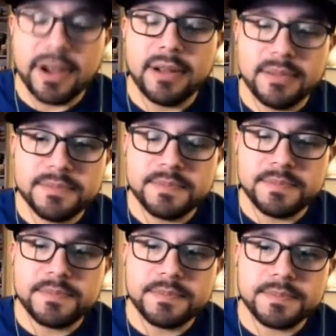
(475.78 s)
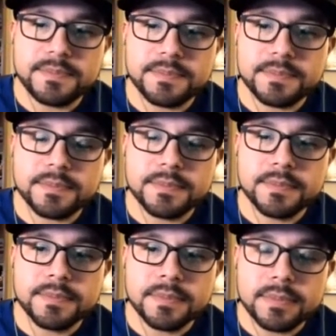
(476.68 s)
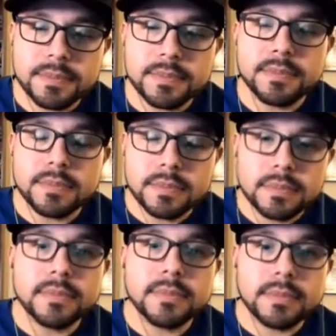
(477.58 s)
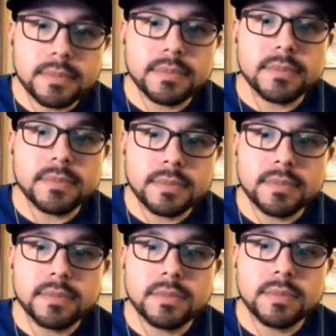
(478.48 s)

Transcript: (not speaking)